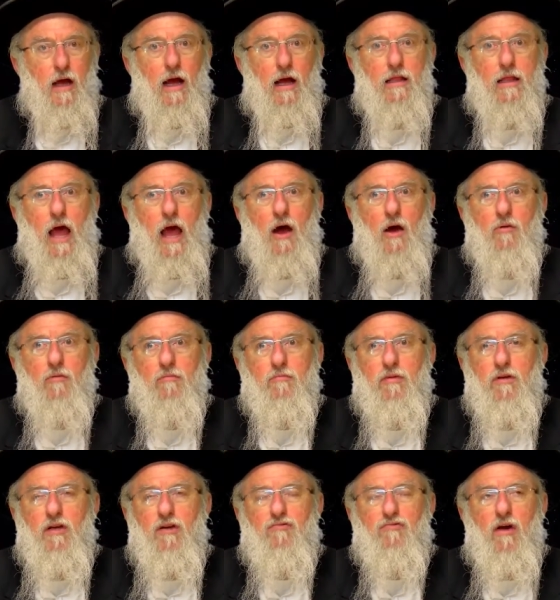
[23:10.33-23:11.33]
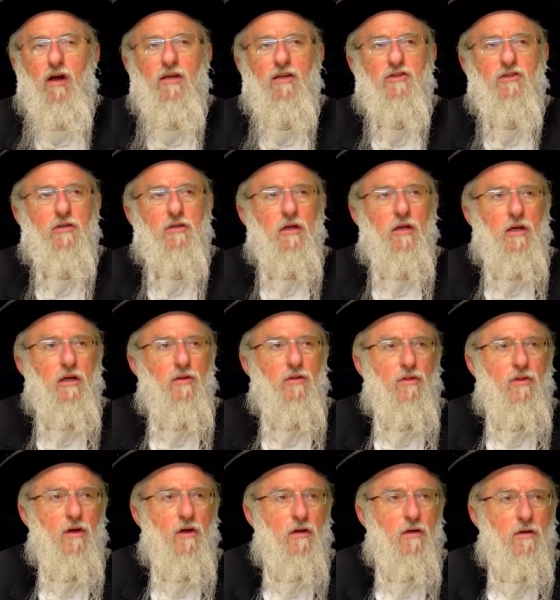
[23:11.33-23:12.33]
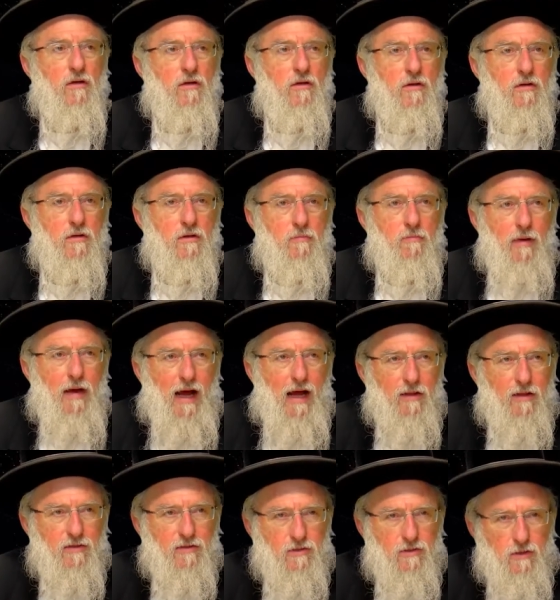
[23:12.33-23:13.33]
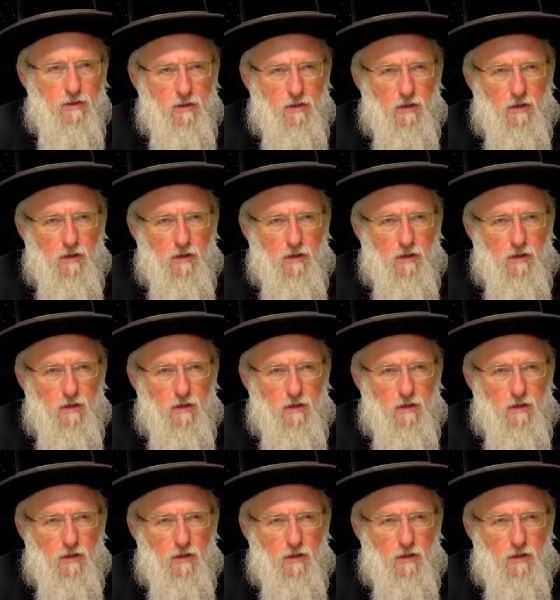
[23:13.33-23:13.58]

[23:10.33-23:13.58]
and now being raised in the palace.